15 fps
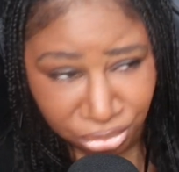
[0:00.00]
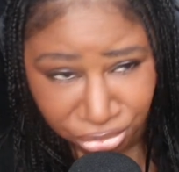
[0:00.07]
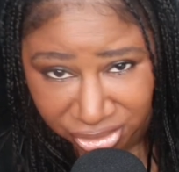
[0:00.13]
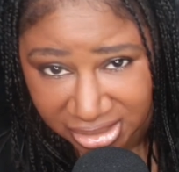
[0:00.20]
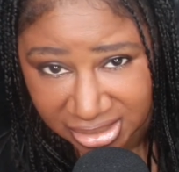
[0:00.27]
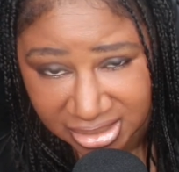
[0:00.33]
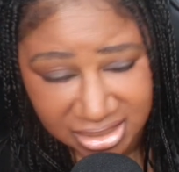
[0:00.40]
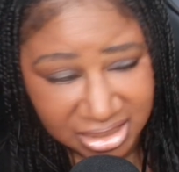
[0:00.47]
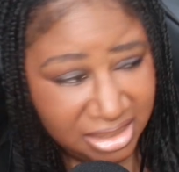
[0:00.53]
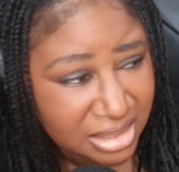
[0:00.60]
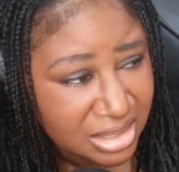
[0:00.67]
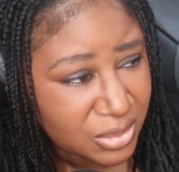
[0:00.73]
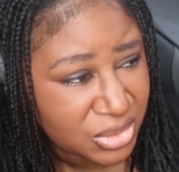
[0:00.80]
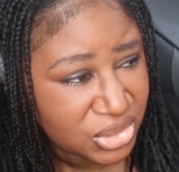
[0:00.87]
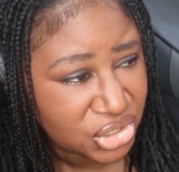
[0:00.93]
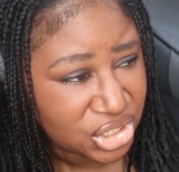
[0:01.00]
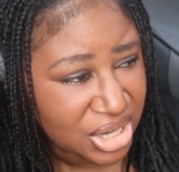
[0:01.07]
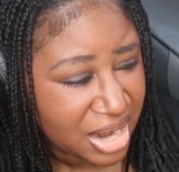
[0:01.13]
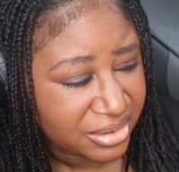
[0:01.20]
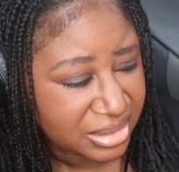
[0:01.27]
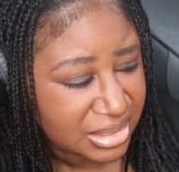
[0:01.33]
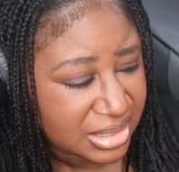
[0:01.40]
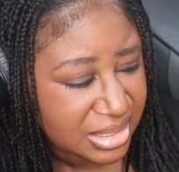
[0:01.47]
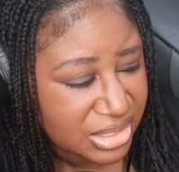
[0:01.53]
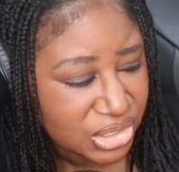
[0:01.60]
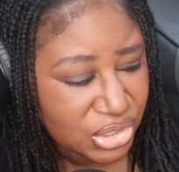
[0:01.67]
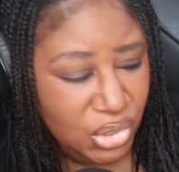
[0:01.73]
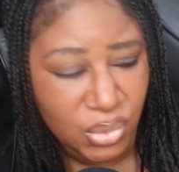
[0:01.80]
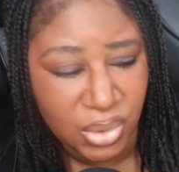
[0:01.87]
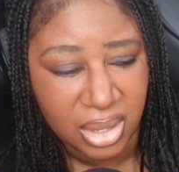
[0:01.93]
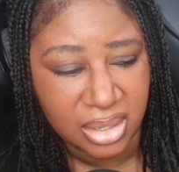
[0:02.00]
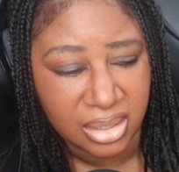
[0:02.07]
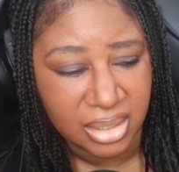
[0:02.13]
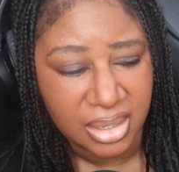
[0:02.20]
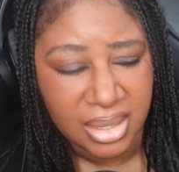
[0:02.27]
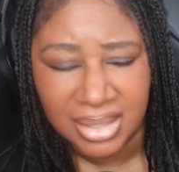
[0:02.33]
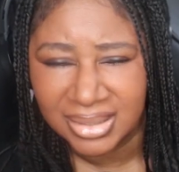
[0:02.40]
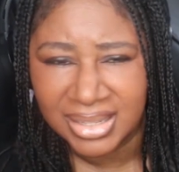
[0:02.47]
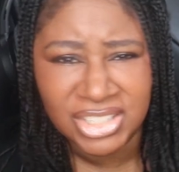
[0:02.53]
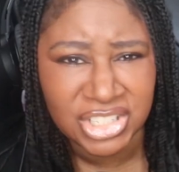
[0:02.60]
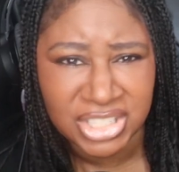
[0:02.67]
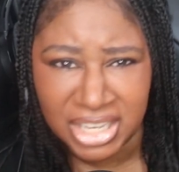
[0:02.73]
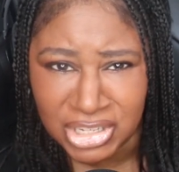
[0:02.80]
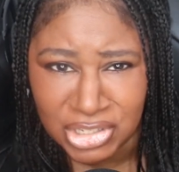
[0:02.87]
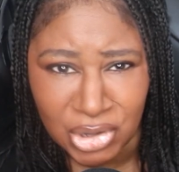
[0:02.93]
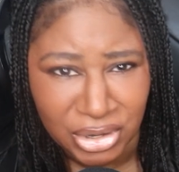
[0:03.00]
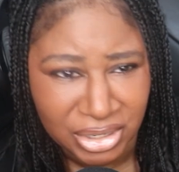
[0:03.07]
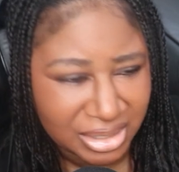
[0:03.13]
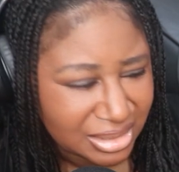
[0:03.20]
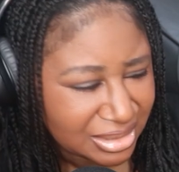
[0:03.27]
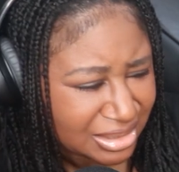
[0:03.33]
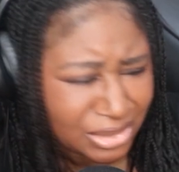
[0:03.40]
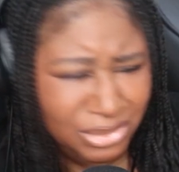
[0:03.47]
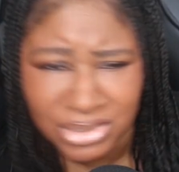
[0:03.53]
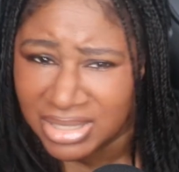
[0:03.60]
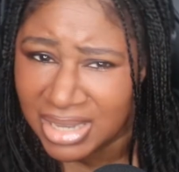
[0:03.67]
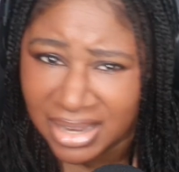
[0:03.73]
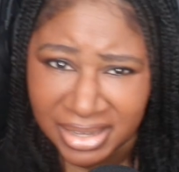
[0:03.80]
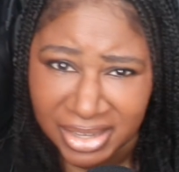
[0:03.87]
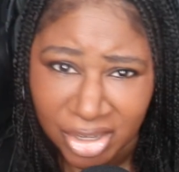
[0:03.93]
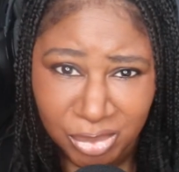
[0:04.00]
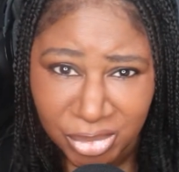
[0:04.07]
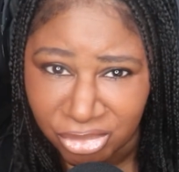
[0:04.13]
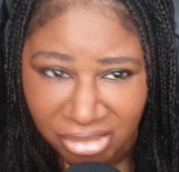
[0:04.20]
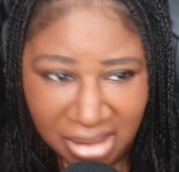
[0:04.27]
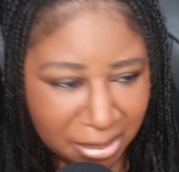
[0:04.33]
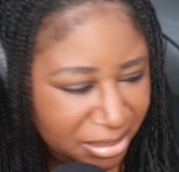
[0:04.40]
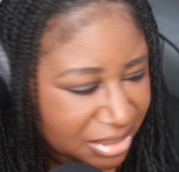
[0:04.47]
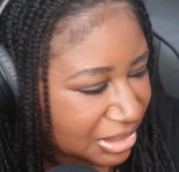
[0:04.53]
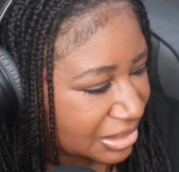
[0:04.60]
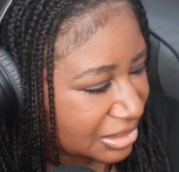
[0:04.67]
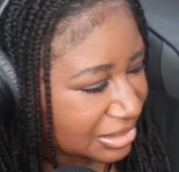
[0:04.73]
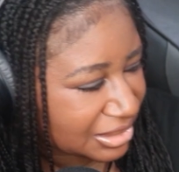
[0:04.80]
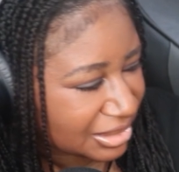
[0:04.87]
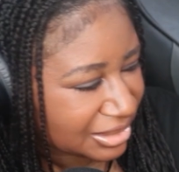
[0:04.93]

3, and this one's charity. So let's just get started, because I know you're tired of hearing me rambling.